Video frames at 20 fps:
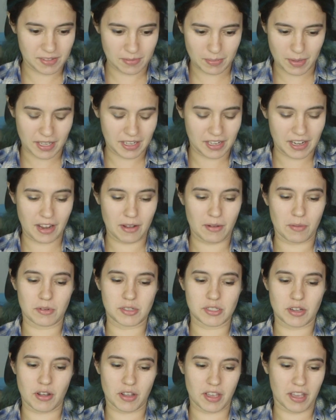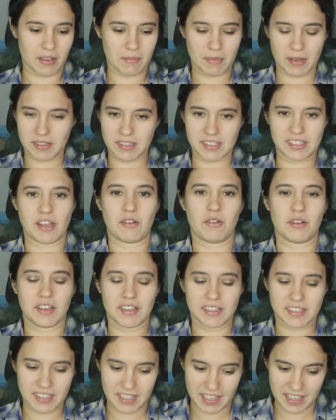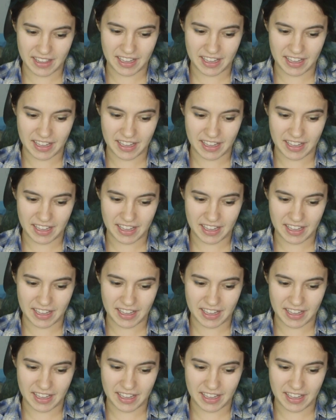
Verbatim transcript: of mine and I were talking about surrogacy,